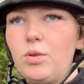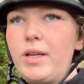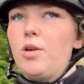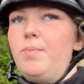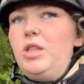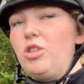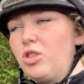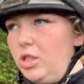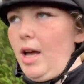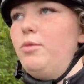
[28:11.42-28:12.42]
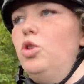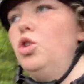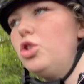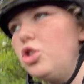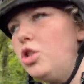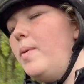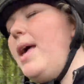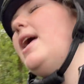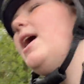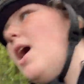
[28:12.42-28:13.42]
it could be just because I'm not used to
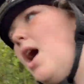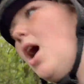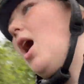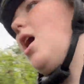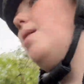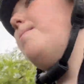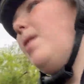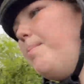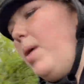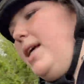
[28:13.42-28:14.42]
it. But I